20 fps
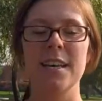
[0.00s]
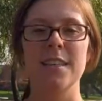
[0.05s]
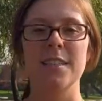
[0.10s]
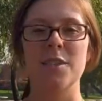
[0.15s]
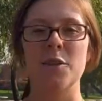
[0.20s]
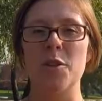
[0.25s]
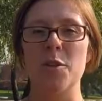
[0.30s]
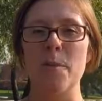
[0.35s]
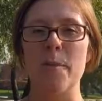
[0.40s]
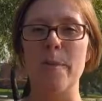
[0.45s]

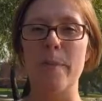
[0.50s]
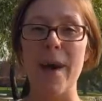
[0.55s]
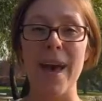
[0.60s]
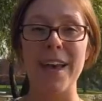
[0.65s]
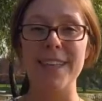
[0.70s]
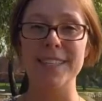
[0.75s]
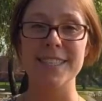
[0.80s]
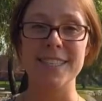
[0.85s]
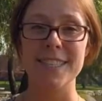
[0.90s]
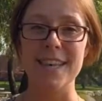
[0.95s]
So the
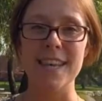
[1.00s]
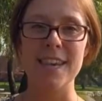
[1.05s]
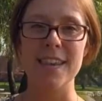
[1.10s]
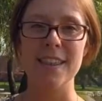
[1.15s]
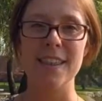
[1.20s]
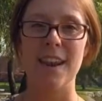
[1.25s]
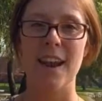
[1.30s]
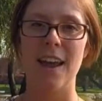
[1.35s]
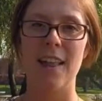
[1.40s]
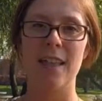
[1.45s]
best thing
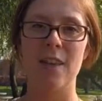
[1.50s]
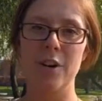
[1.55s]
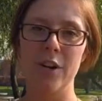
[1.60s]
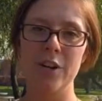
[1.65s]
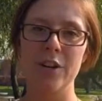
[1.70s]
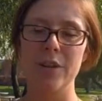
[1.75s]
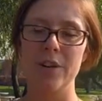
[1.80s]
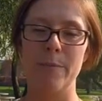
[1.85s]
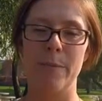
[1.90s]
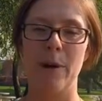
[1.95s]
that I
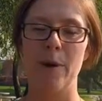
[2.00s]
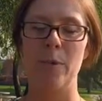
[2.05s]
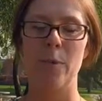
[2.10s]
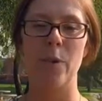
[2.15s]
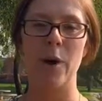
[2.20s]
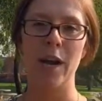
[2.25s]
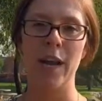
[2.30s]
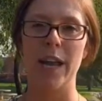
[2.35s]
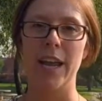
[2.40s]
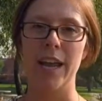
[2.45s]
learned about
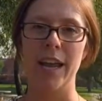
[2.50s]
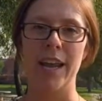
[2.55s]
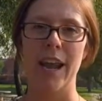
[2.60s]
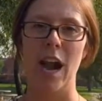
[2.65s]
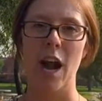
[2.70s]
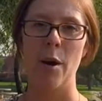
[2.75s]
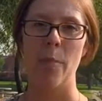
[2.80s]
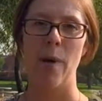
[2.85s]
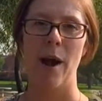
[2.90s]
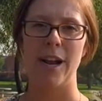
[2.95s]
working in a
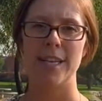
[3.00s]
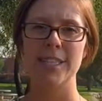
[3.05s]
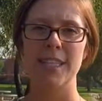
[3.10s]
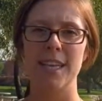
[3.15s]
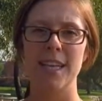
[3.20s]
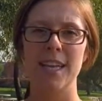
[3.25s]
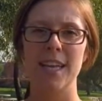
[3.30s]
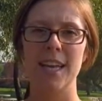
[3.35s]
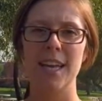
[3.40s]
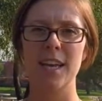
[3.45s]
chiropractic
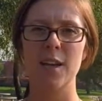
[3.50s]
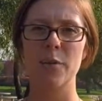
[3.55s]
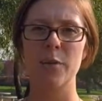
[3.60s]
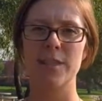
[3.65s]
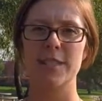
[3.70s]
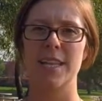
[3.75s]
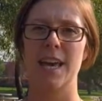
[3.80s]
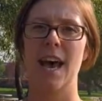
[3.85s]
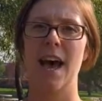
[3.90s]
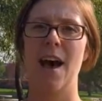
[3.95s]
clinic
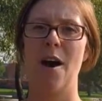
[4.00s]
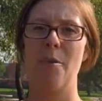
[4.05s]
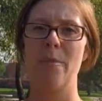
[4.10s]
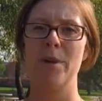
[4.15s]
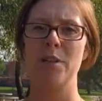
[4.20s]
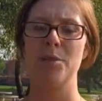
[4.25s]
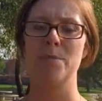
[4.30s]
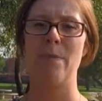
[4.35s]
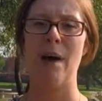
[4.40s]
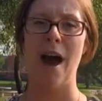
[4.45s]
was how
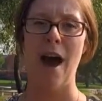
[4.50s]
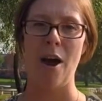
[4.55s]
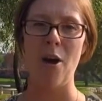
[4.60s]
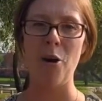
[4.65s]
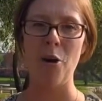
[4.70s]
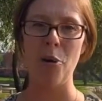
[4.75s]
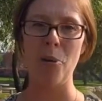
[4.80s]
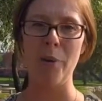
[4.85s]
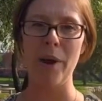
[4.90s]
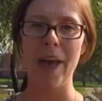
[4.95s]
much
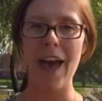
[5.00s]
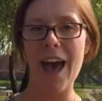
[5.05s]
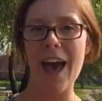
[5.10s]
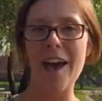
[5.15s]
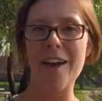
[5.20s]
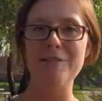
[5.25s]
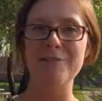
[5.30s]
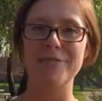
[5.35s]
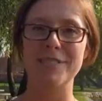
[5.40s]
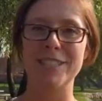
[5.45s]
power we
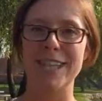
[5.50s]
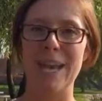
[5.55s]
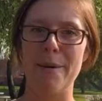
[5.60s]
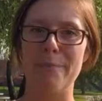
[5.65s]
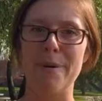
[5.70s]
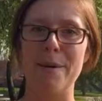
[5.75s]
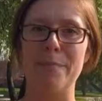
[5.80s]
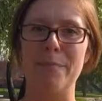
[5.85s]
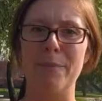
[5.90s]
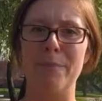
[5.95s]
have to
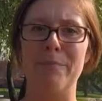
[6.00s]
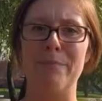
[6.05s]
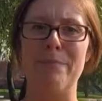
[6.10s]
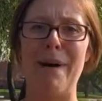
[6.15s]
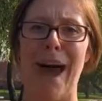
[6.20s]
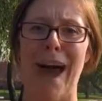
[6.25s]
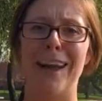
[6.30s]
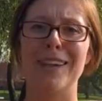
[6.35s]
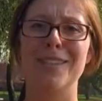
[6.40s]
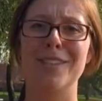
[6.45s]
get people
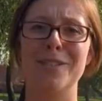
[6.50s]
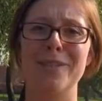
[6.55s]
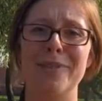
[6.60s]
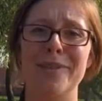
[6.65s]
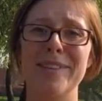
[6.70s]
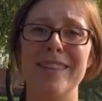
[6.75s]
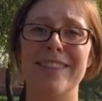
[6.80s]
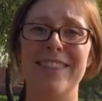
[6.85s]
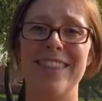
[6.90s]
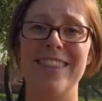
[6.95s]
back to
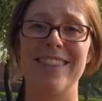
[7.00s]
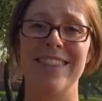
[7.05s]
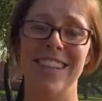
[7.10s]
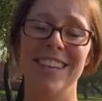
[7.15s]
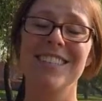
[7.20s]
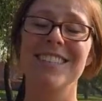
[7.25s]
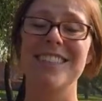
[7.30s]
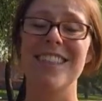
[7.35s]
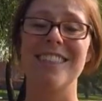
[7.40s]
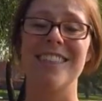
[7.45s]
doing the
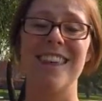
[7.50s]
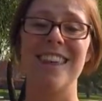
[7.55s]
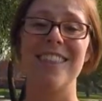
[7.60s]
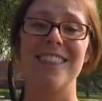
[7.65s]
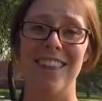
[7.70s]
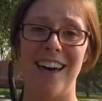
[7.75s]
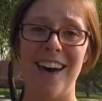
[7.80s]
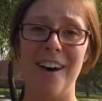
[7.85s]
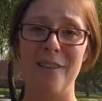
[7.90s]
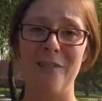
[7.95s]
things that they
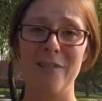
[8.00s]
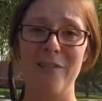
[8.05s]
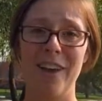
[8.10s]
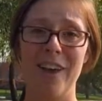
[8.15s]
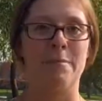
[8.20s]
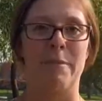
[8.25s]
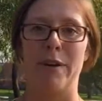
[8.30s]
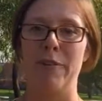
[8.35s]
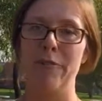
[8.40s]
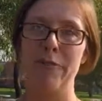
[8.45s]
love.
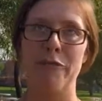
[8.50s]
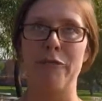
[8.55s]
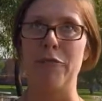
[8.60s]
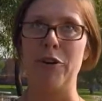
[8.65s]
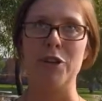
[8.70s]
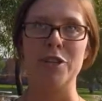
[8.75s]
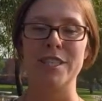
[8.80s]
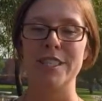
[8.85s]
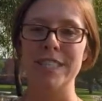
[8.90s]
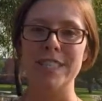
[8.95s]
My
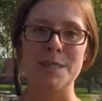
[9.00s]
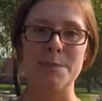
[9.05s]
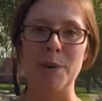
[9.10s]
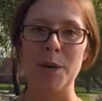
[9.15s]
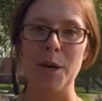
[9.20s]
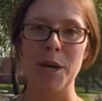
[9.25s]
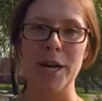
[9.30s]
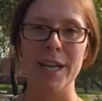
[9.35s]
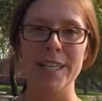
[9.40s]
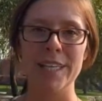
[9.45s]
first
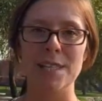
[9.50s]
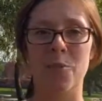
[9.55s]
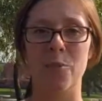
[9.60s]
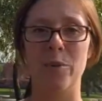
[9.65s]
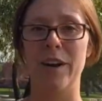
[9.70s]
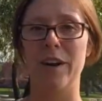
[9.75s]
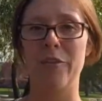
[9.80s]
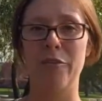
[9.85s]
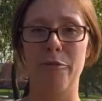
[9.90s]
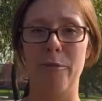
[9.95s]
experience,
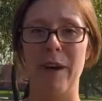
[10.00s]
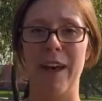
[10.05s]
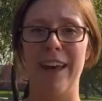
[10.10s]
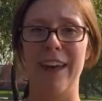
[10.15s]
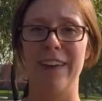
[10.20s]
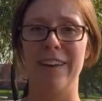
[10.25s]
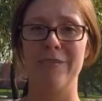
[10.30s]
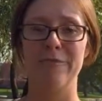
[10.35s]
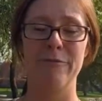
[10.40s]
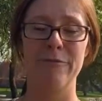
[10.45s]
one of
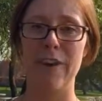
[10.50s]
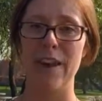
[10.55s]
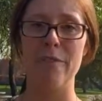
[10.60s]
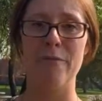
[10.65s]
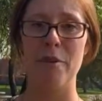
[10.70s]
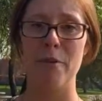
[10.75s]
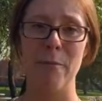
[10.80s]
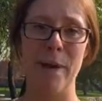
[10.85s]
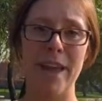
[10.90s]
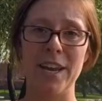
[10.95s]
my
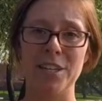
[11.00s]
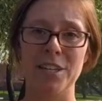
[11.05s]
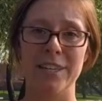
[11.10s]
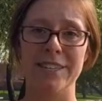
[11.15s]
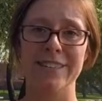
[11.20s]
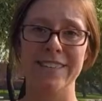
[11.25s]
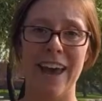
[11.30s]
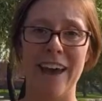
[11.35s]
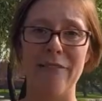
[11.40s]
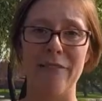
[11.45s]
favorite
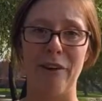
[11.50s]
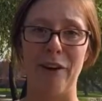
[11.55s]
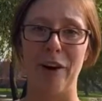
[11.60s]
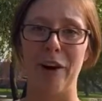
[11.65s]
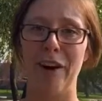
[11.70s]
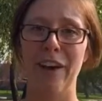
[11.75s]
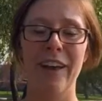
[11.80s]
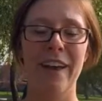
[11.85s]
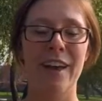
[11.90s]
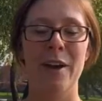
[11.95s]
patients ever
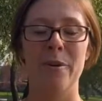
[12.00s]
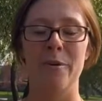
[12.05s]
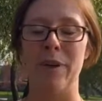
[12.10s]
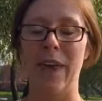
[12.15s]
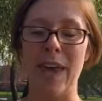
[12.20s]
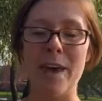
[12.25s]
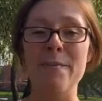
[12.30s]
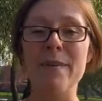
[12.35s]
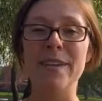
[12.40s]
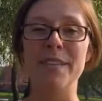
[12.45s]

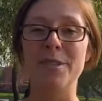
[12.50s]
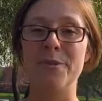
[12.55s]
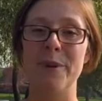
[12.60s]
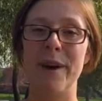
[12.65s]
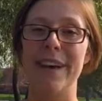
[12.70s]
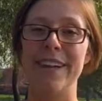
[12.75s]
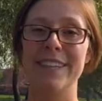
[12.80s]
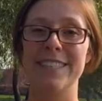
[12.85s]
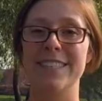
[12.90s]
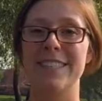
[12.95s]
came into
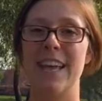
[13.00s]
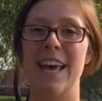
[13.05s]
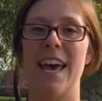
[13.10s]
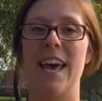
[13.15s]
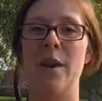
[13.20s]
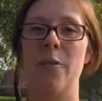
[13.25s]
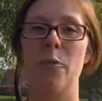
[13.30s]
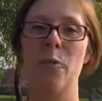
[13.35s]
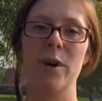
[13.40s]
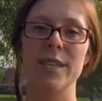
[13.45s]
us
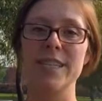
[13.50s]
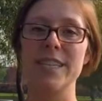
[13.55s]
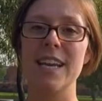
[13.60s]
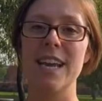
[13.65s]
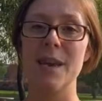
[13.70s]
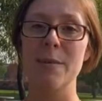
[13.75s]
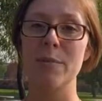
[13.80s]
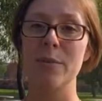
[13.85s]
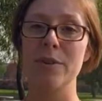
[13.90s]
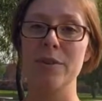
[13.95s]
and wasn't
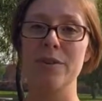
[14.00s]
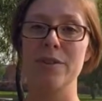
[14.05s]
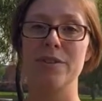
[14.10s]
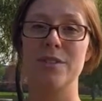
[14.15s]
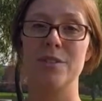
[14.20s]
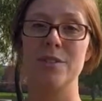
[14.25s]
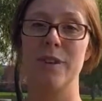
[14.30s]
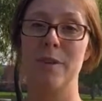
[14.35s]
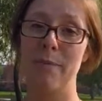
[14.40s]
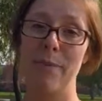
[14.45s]
able
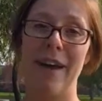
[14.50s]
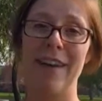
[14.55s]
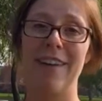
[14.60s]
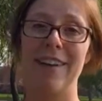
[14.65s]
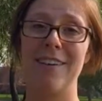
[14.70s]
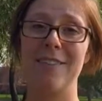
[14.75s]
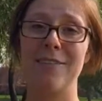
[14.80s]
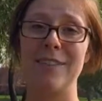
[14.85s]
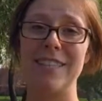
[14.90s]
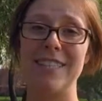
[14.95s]
to
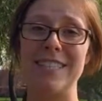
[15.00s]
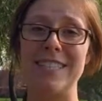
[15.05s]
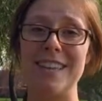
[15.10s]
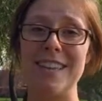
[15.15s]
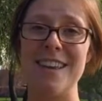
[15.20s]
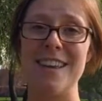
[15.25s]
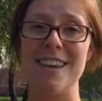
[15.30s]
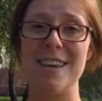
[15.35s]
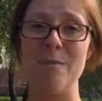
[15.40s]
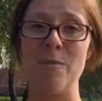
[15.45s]
competitively
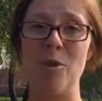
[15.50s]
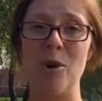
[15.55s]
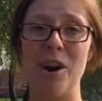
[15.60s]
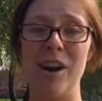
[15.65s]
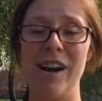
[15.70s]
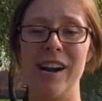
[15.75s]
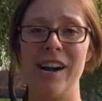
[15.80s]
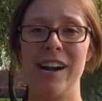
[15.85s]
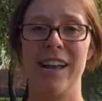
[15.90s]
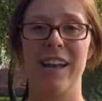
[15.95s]
ski anymore.